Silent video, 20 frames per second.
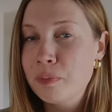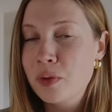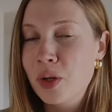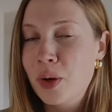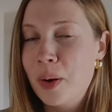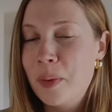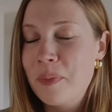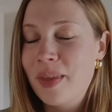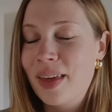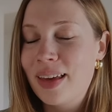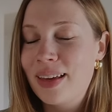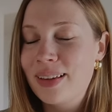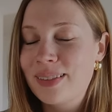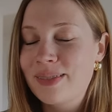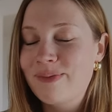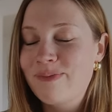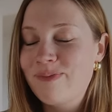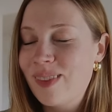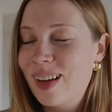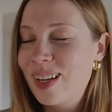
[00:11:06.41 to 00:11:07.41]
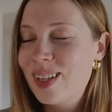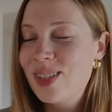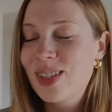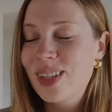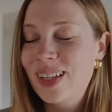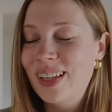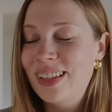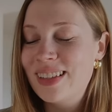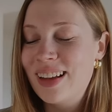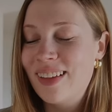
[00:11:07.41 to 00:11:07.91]
So I'm like, I
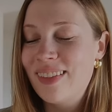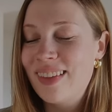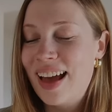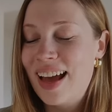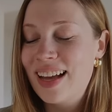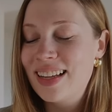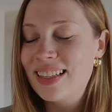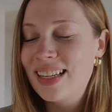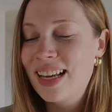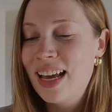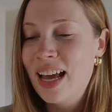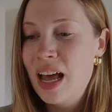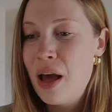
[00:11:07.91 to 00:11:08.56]
shouldn't have done that.